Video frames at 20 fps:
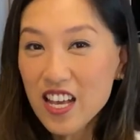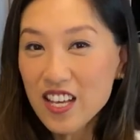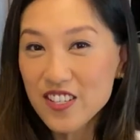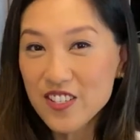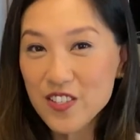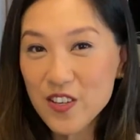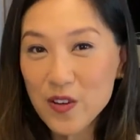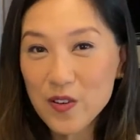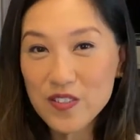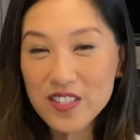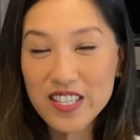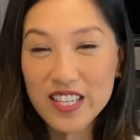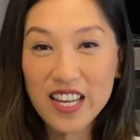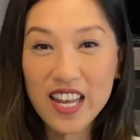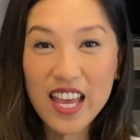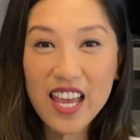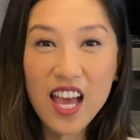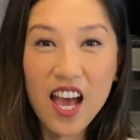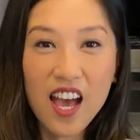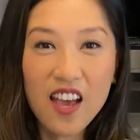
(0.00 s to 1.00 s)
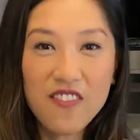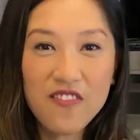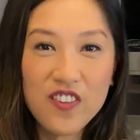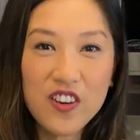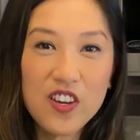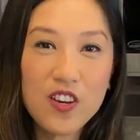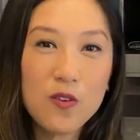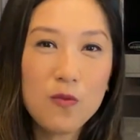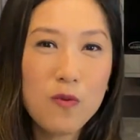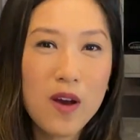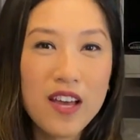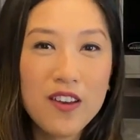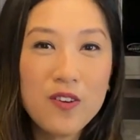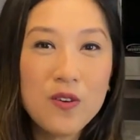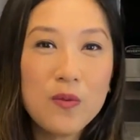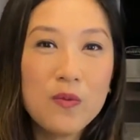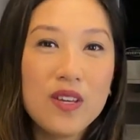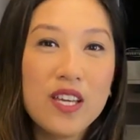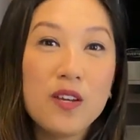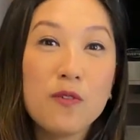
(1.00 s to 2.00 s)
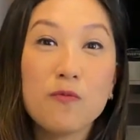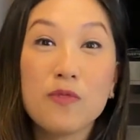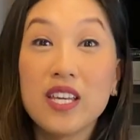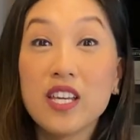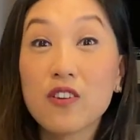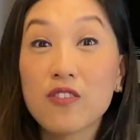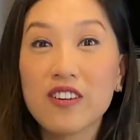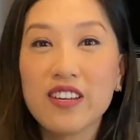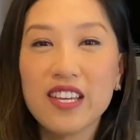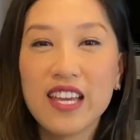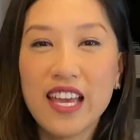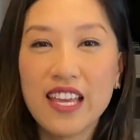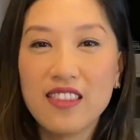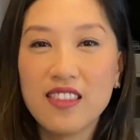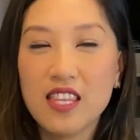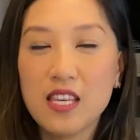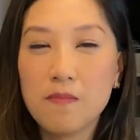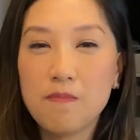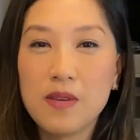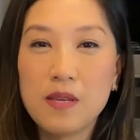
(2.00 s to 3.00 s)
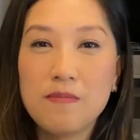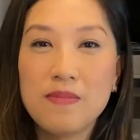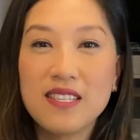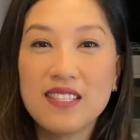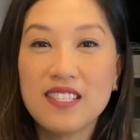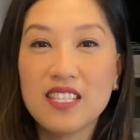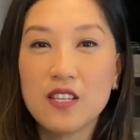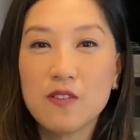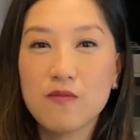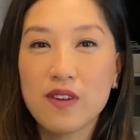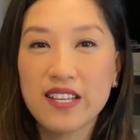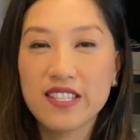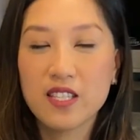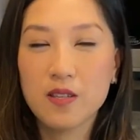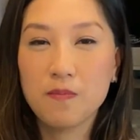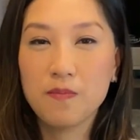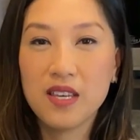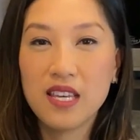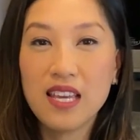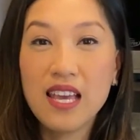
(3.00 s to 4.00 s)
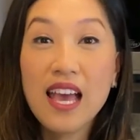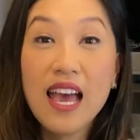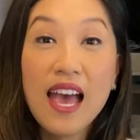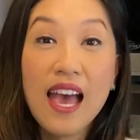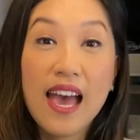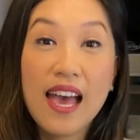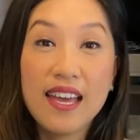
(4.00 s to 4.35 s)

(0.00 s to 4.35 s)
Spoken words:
So today I figured, why don't we recreate the BBC recipe,